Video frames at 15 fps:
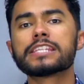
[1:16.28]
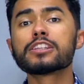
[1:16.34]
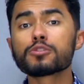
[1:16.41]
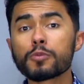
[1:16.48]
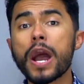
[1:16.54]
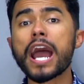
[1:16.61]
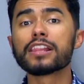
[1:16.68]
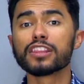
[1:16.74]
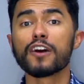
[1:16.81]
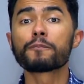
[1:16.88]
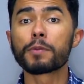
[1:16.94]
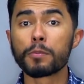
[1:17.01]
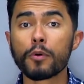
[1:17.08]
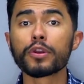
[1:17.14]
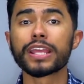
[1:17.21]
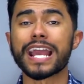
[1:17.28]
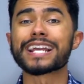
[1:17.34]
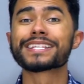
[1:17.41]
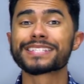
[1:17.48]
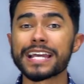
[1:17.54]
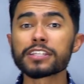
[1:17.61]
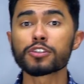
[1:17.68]
This is why I love promoting
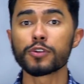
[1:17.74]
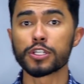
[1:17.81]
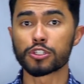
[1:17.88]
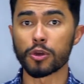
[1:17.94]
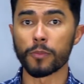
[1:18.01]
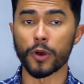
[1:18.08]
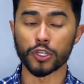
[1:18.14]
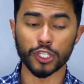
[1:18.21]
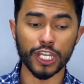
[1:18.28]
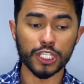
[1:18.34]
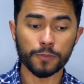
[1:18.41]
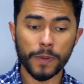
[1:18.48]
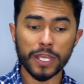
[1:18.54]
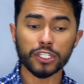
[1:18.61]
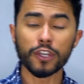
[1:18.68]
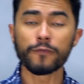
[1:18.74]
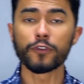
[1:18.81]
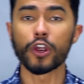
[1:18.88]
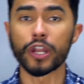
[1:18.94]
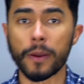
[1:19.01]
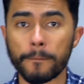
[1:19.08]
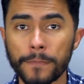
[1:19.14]
accessories so much, especially if
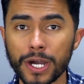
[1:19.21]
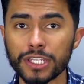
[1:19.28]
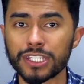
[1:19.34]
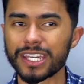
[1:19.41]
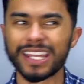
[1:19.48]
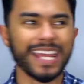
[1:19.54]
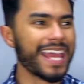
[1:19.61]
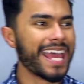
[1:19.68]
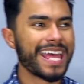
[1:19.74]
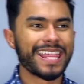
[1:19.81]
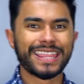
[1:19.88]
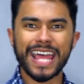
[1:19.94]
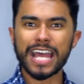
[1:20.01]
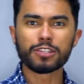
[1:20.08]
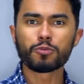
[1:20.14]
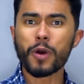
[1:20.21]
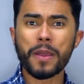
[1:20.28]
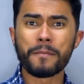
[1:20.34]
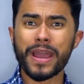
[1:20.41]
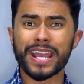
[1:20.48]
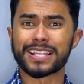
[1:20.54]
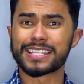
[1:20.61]
you're on a budget that's why
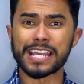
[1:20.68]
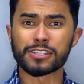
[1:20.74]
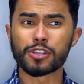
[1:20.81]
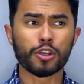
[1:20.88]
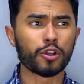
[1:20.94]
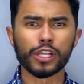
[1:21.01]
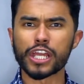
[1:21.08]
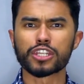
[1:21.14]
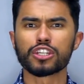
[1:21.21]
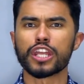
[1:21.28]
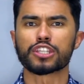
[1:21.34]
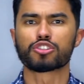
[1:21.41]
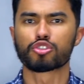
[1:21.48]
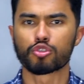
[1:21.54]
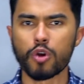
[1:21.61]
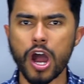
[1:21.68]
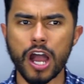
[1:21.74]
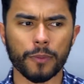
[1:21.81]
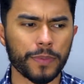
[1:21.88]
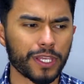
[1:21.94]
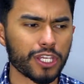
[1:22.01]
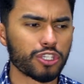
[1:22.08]
my accessory collection is
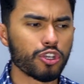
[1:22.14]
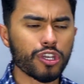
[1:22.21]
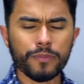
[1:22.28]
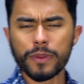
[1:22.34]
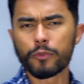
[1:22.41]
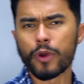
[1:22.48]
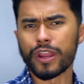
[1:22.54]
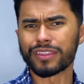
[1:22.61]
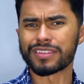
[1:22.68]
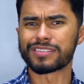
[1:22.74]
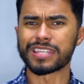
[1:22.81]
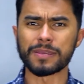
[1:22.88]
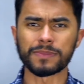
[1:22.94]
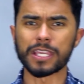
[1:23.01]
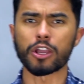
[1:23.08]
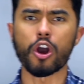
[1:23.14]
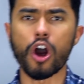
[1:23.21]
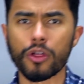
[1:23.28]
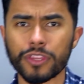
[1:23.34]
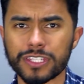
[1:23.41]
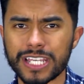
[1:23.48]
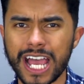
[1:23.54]
strong because you could be wearing the same thing
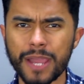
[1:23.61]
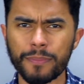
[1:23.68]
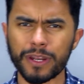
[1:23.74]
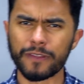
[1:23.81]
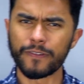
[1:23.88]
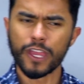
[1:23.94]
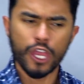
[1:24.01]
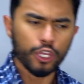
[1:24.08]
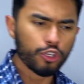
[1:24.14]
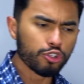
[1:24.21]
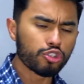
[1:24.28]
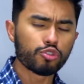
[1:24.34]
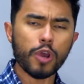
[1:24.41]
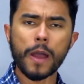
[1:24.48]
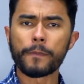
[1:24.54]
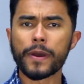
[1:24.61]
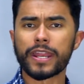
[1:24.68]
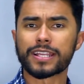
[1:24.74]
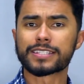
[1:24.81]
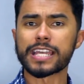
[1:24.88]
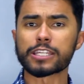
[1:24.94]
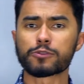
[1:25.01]
all the time, but if you swap out
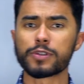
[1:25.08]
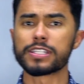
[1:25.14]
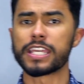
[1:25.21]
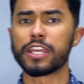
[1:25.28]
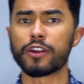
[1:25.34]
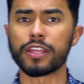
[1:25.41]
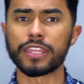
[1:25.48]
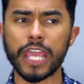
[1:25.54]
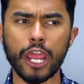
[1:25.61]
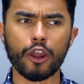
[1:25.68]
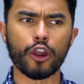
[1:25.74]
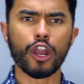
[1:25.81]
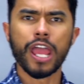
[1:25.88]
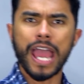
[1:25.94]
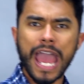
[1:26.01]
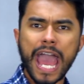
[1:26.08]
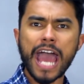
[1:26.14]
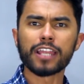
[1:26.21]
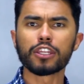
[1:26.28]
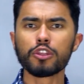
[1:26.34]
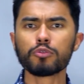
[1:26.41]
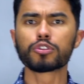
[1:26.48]
accessories here and there,
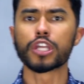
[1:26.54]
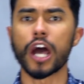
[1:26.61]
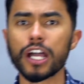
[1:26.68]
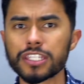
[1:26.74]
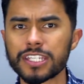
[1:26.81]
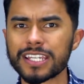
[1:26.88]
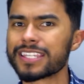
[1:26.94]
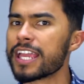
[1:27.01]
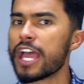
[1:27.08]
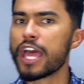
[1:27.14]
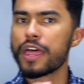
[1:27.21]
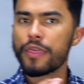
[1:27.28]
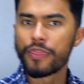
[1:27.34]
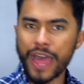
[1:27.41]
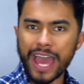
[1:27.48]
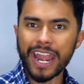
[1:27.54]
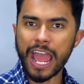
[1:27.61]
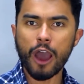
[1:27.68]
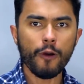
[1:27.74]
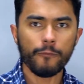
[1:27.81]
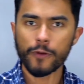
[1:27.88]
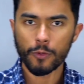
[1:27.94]
add new touches, that
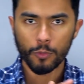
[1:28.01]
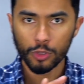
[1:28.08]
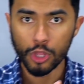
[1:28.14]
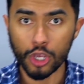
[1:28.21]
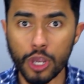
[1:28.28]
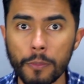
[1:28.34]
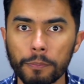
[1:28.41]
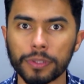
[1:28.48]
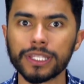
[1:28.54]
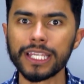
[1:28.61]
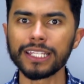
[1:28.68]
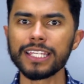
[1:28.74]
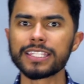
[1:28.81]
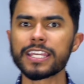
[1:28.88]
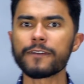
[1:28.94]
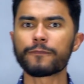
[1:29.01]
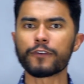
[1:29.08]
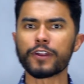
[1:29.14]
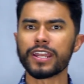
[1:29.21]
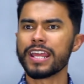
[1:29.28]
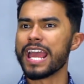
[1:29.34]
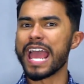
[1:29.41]
outfit will look completely different